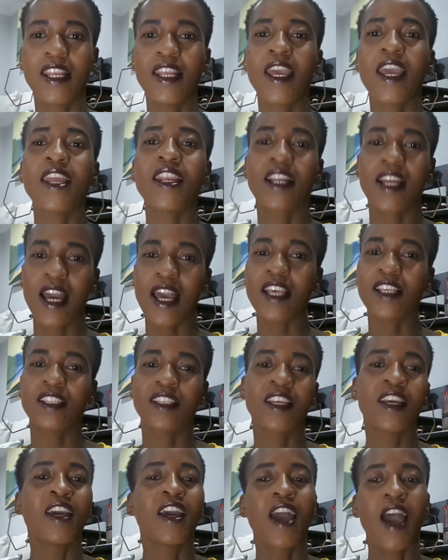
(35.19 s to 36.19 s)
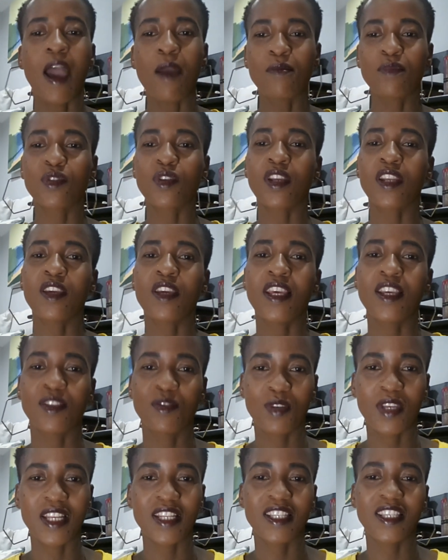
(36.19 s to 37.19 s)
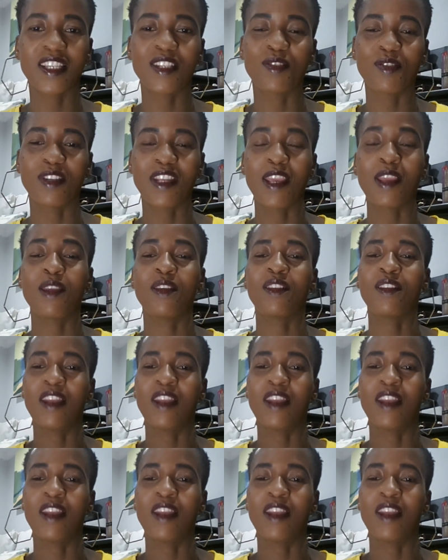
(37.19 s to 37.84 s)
And guys, I'm sorry, as you can see today,